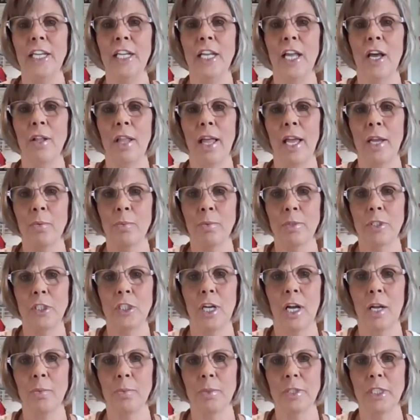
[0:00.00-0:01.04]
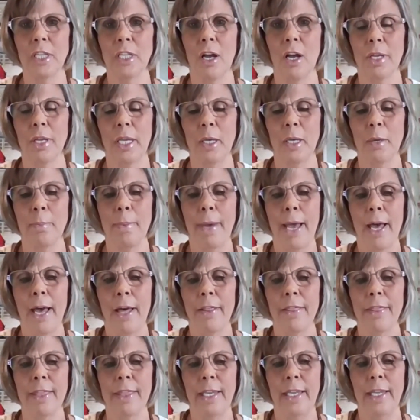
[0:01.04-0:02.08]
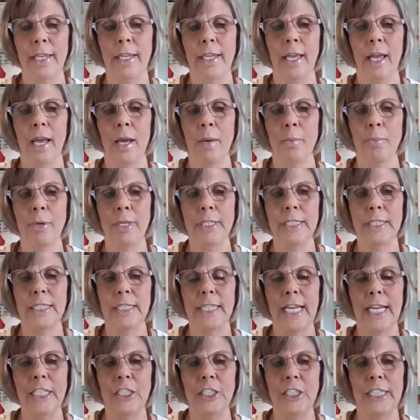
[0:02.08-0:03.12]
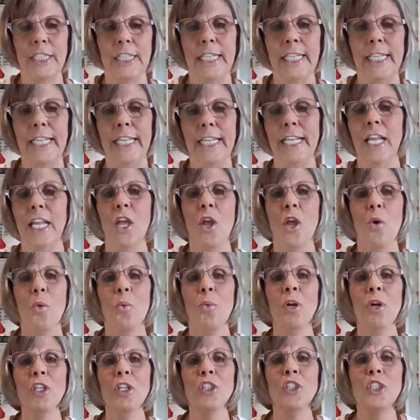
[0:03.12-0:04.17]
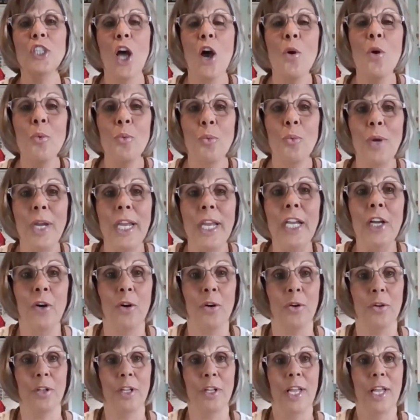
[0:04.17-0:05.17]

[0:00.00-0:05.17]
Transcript: like what John was talking about the presentation he did. We're so real.